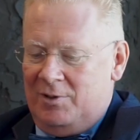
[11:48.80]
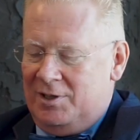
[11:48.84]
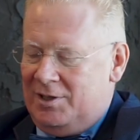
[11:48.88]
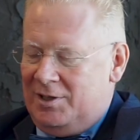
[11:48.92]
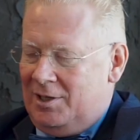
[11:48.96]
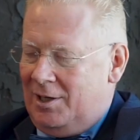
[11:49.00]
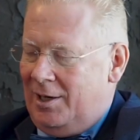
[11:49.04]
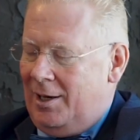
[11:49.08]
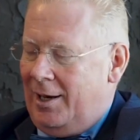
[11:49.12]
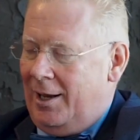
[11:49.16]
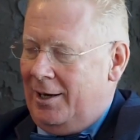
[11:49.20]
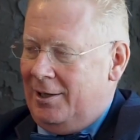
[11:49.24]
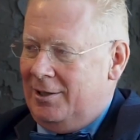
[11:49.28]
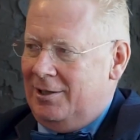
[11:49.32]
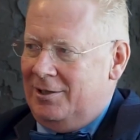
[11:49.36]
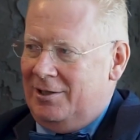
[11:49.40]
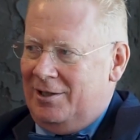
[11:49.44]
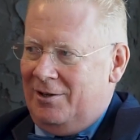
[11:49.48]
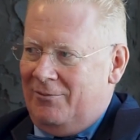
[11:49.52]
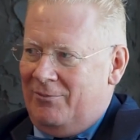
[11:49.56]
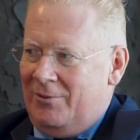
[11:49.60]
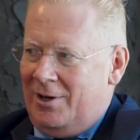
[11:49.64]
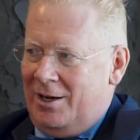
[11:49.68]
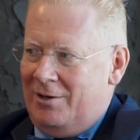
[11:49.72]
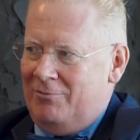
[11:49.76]
we selected
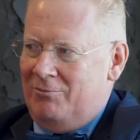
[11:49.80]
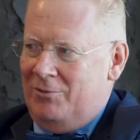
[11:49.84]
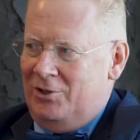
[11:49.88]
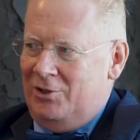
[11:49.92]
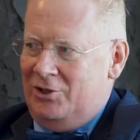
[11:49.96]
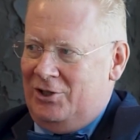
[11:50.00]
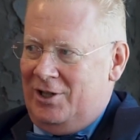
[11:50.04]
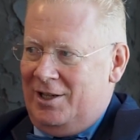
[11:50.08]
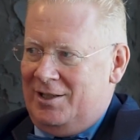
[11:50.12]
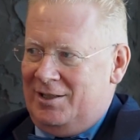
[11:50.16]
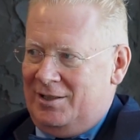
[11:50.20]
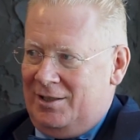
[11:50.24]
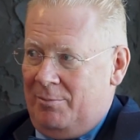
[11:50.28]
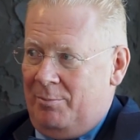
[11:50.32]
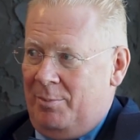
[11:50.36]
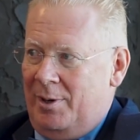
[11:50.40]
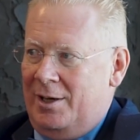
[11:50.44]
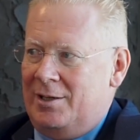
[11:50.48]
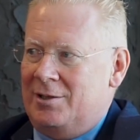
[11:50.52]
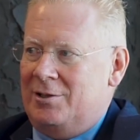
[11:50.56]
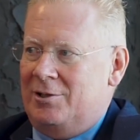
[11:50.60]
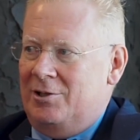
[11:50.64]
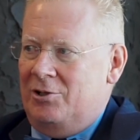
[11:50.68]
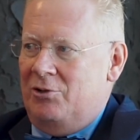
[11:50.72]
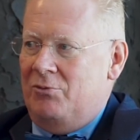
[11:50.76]
the one which has the
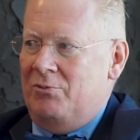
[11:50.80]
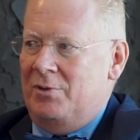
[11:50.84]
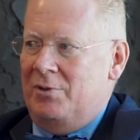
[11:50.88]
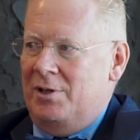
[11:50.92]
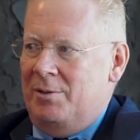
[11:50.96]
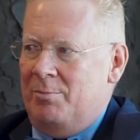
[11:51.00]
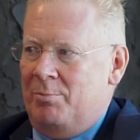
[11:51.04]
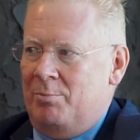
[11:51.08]
best UV